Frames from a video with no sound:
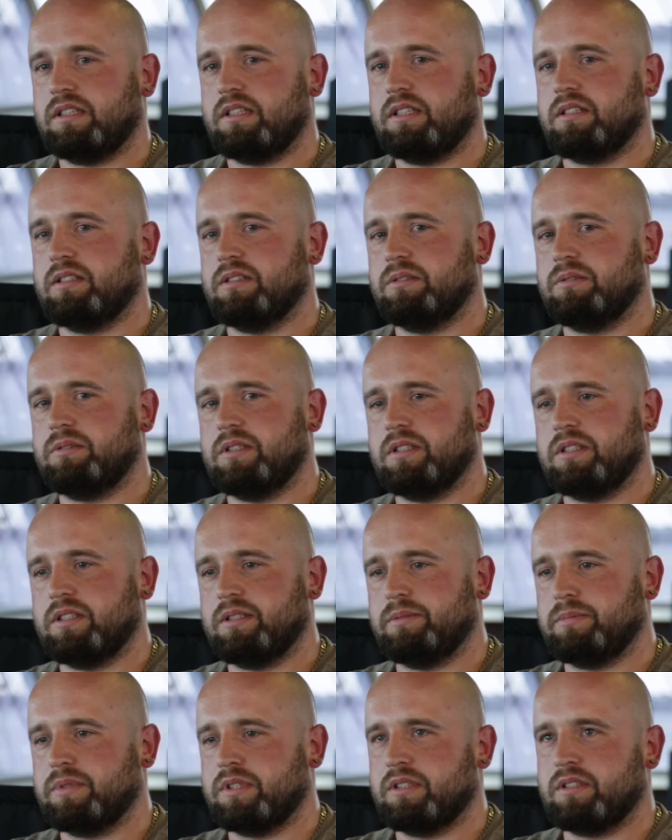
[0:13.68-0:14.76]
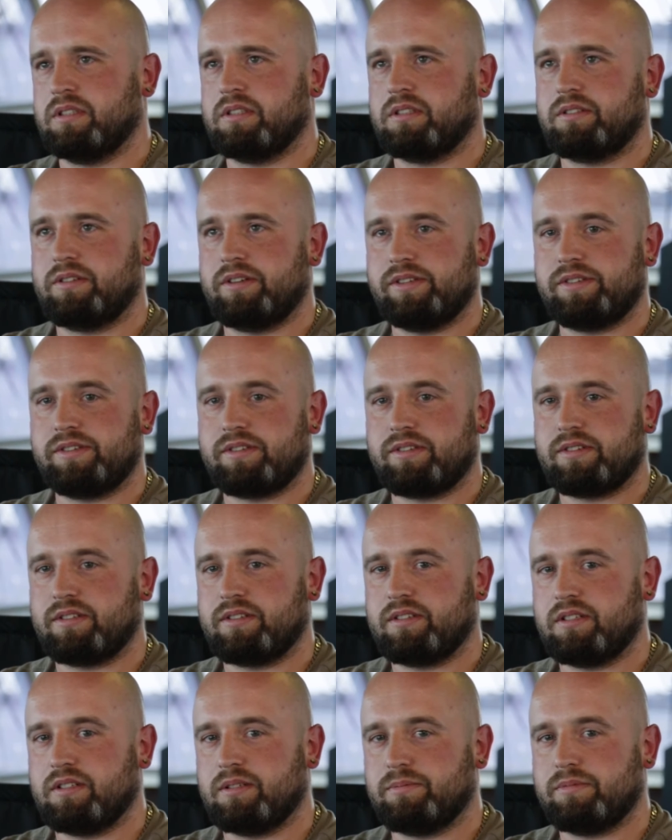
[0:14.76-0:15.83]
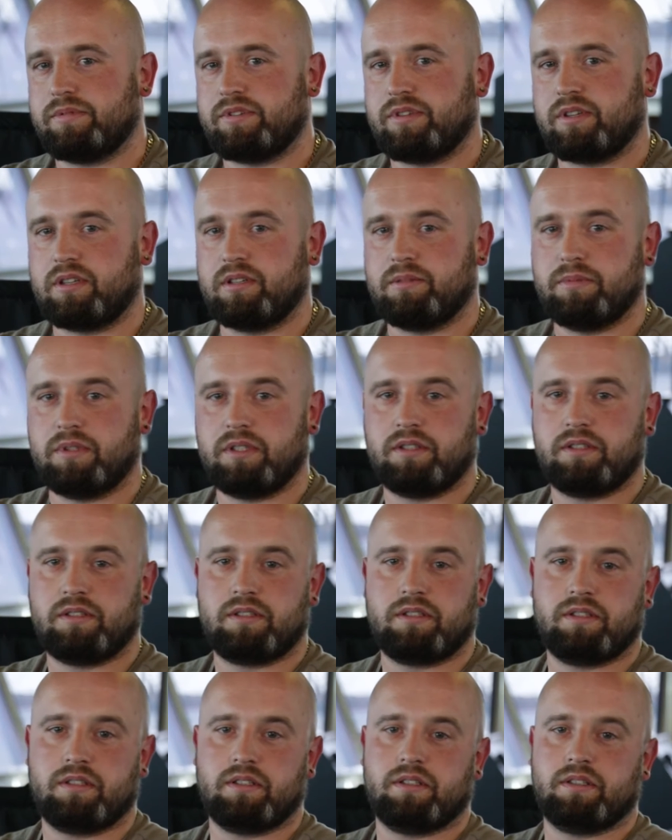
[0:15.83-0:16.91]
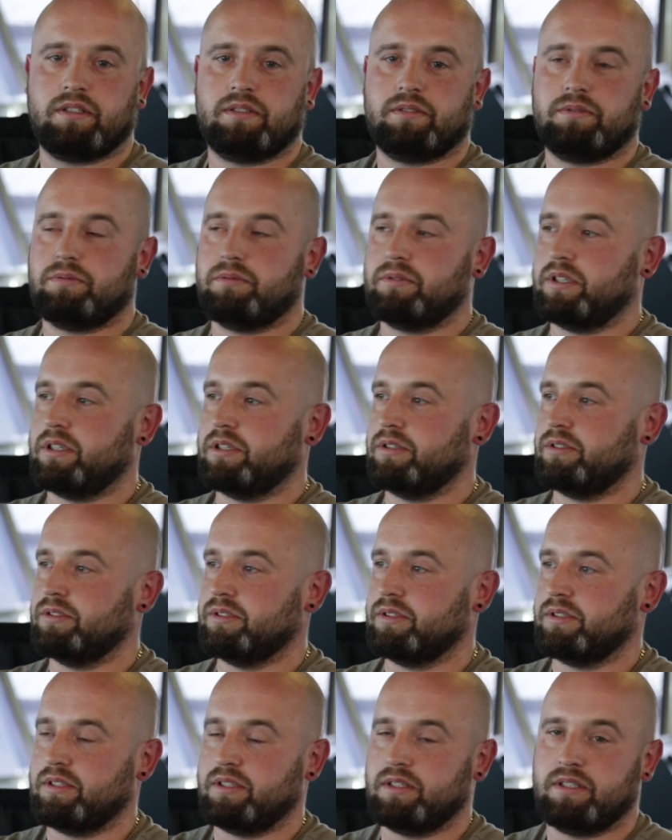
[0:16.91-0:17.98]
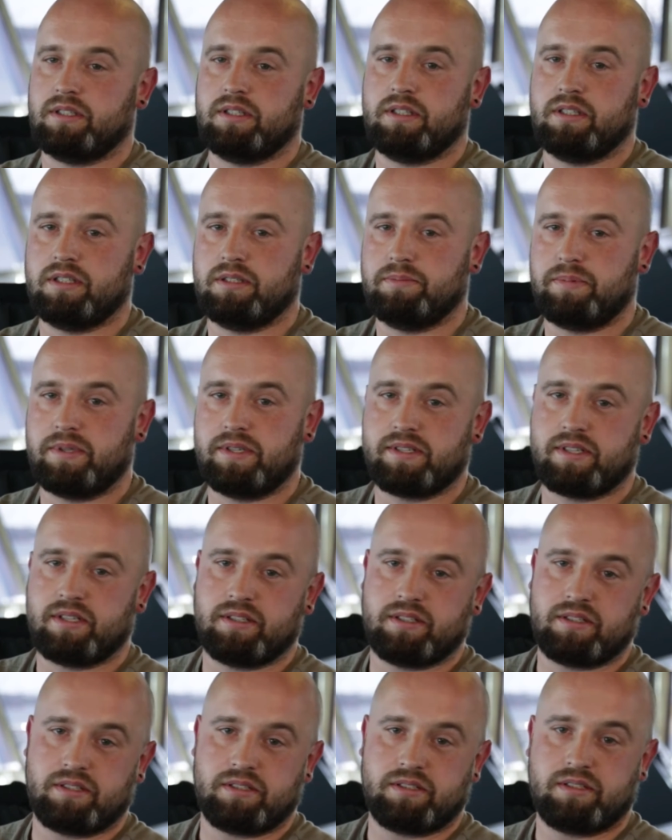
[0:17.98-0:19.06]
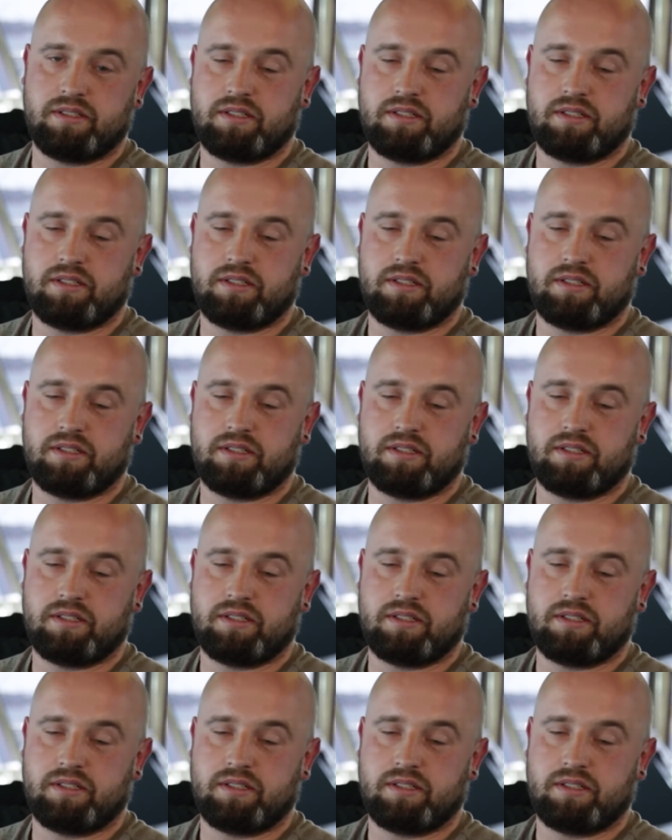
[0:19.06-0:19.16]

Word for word: hello, I'm uh, Chris, I'm second mate. Uh, we are on the ALP Centre,